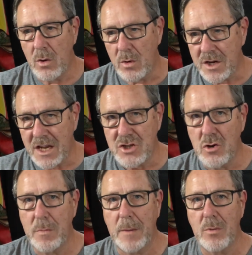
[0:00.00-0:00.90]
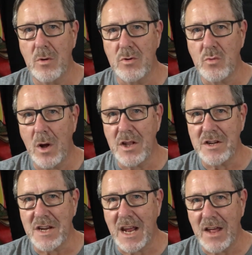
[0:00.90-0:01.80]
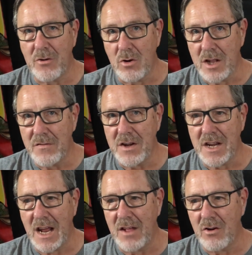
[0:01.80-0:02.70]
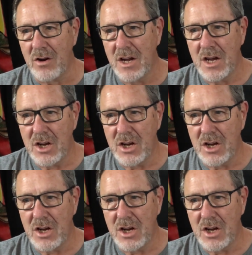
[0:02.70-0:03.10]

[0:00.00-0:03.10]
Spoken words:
When you get two people dwelling together or living together,